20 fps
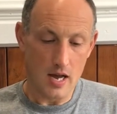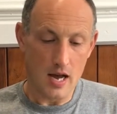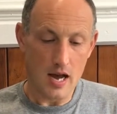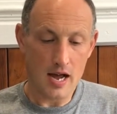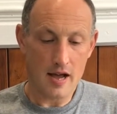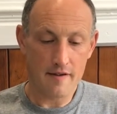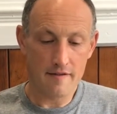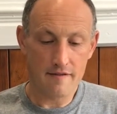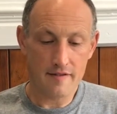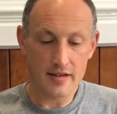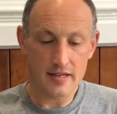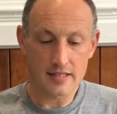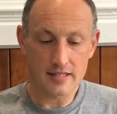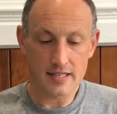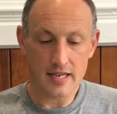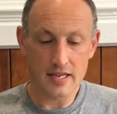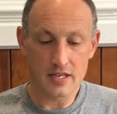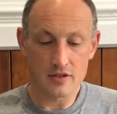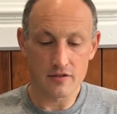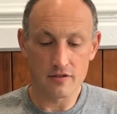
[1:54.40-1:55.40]
I have faced
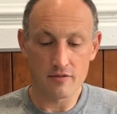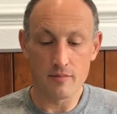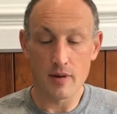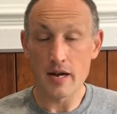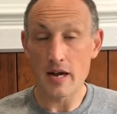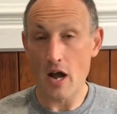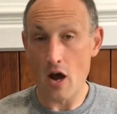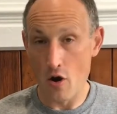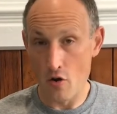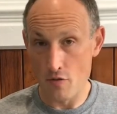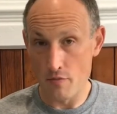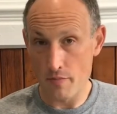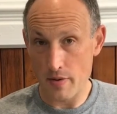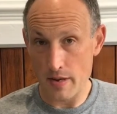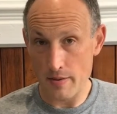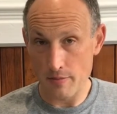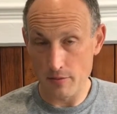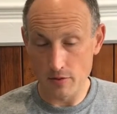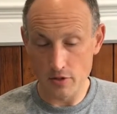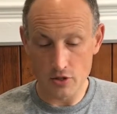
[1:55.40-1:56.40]
danger from my own
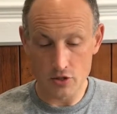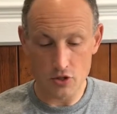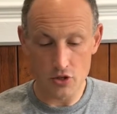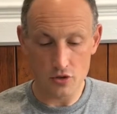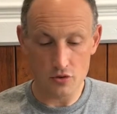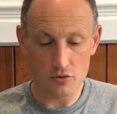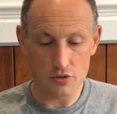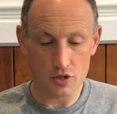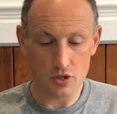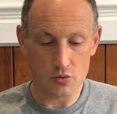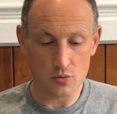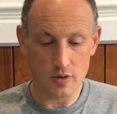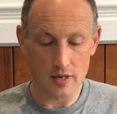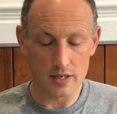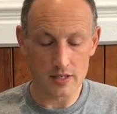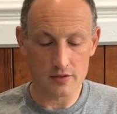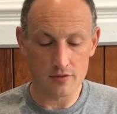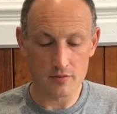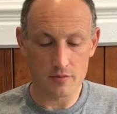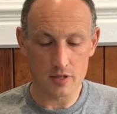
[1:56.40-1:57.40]
people, the Jews, as well
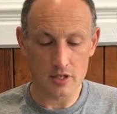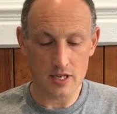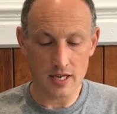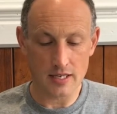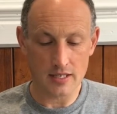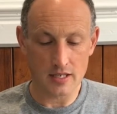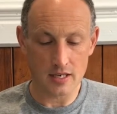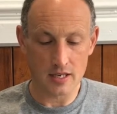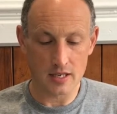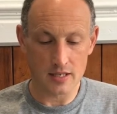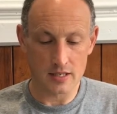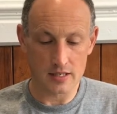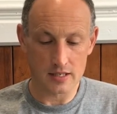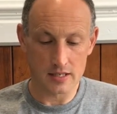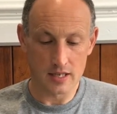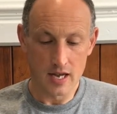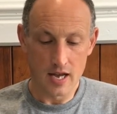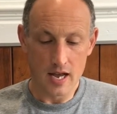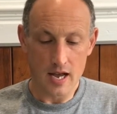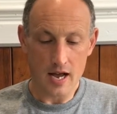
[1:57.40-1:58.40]
as from the Gentiles.
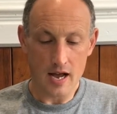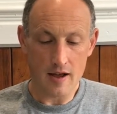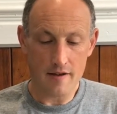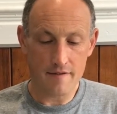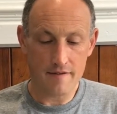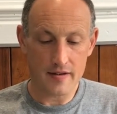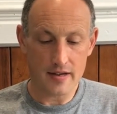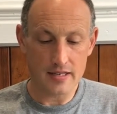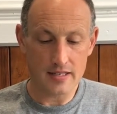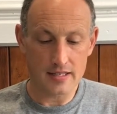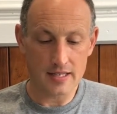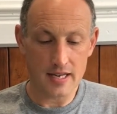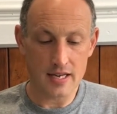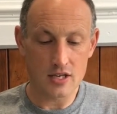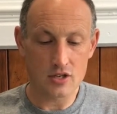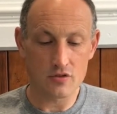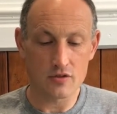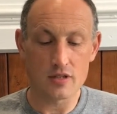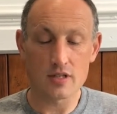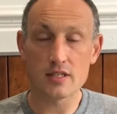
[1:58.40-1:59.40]
I have faced
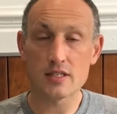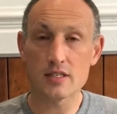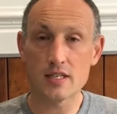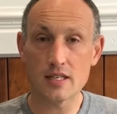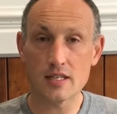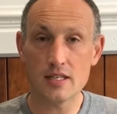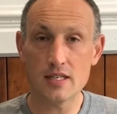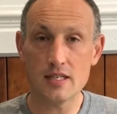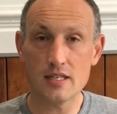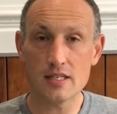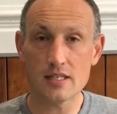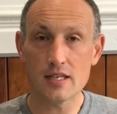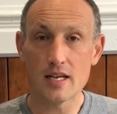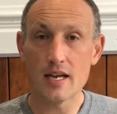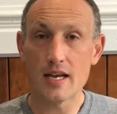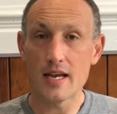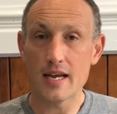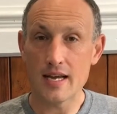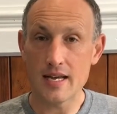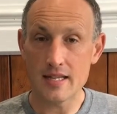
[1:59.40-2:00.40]
danger in the cities,
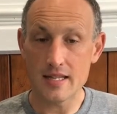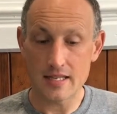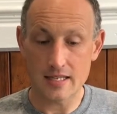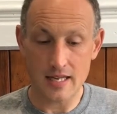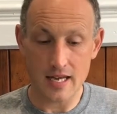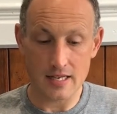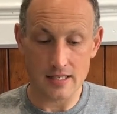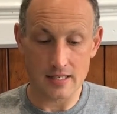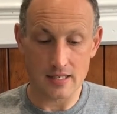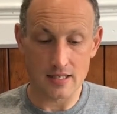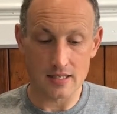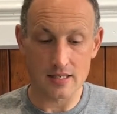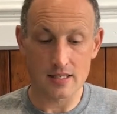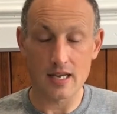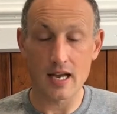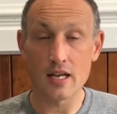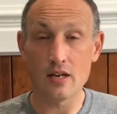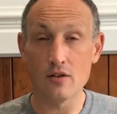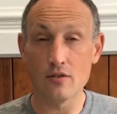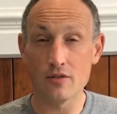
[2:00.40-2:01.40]
in the deserts,
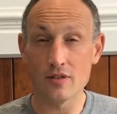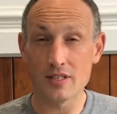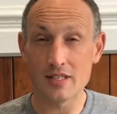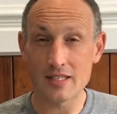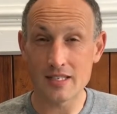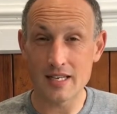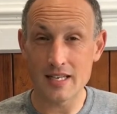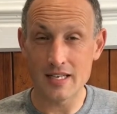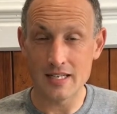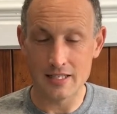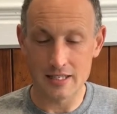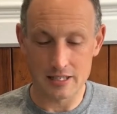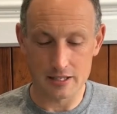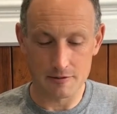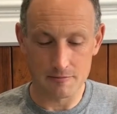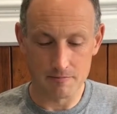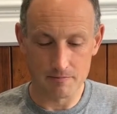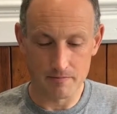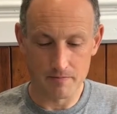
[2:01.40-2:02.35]
and on the seas.